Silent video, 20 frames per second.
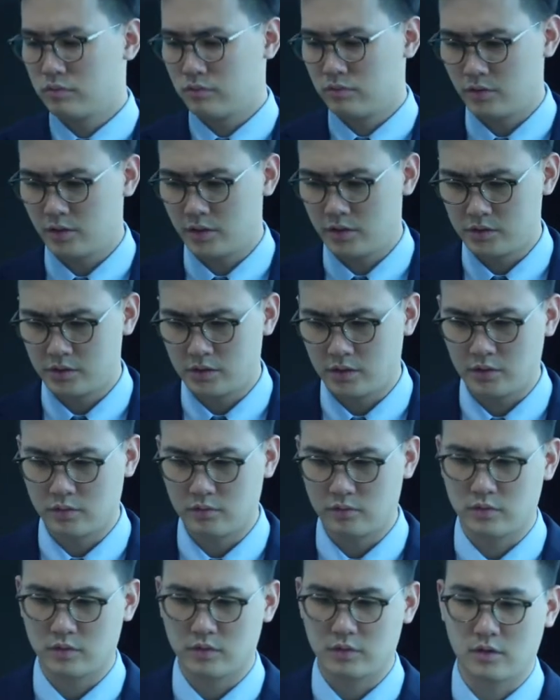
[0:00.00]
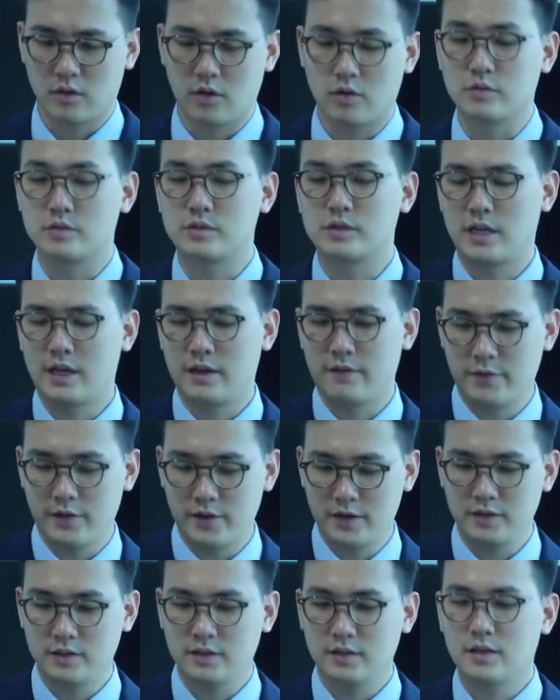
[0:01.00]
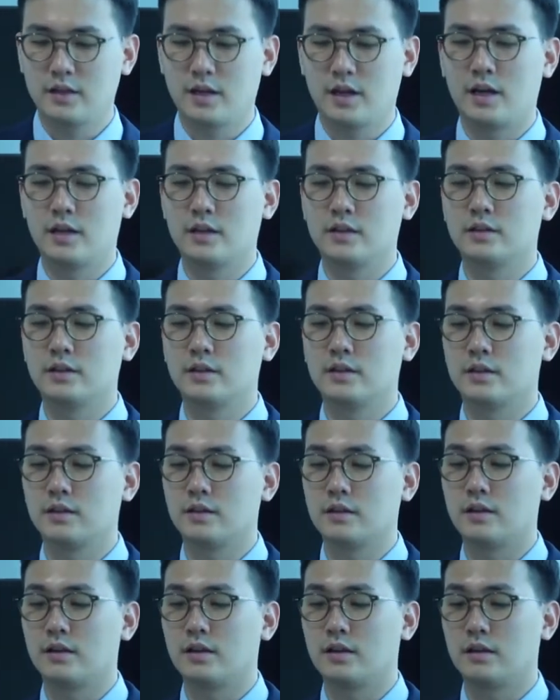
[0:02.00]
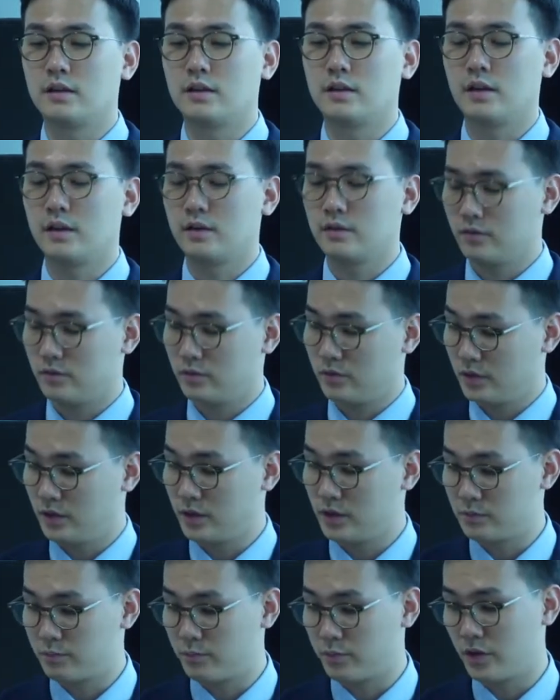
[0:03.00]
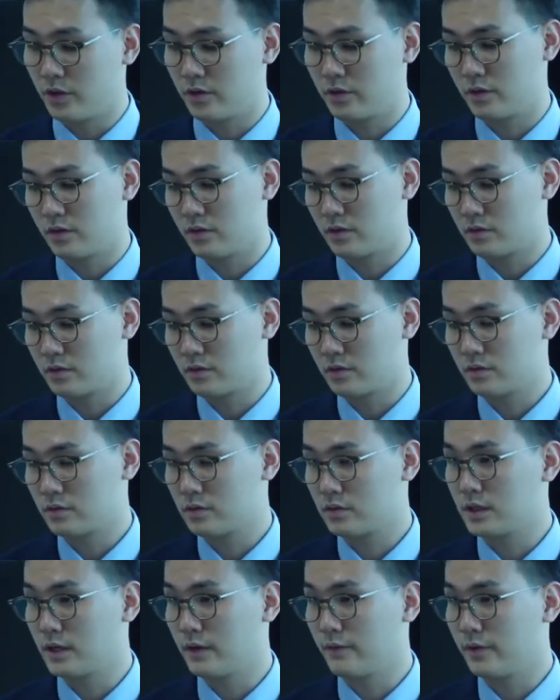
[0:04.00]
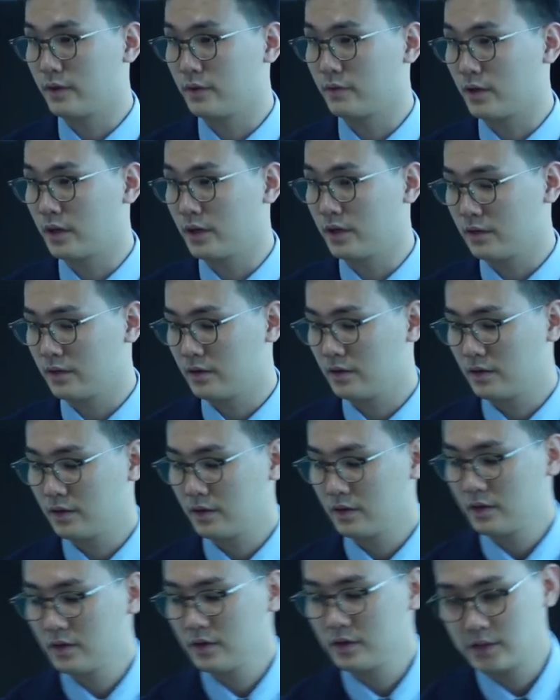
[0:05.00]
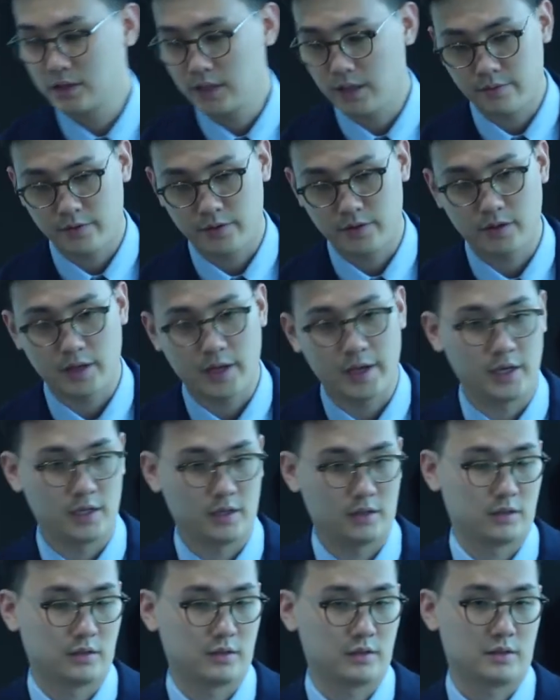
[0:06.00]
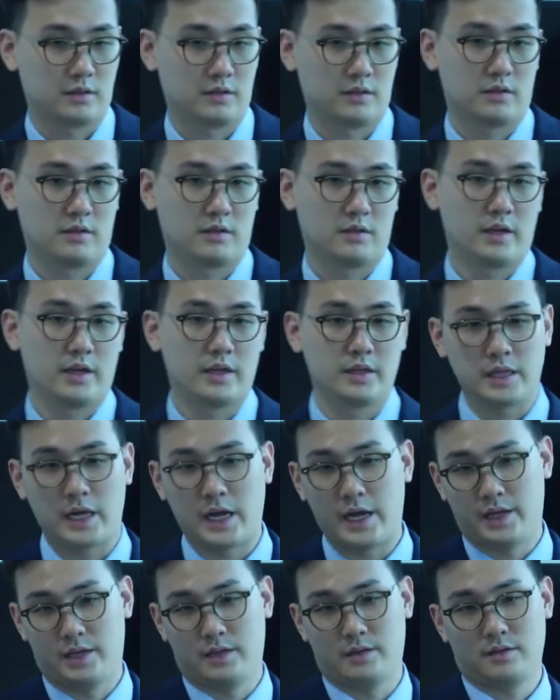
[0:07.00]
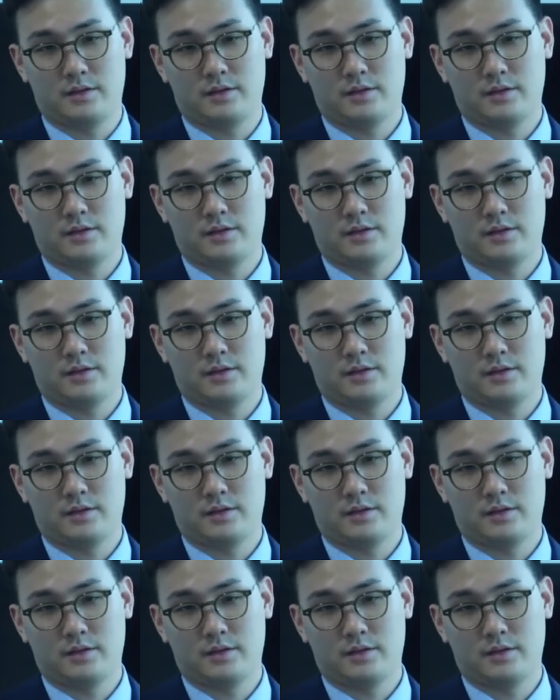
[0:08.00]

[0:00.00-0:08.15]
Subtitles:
Where's the other one? Oh, seven, and his brother, seven, right? 7, 8, and 9.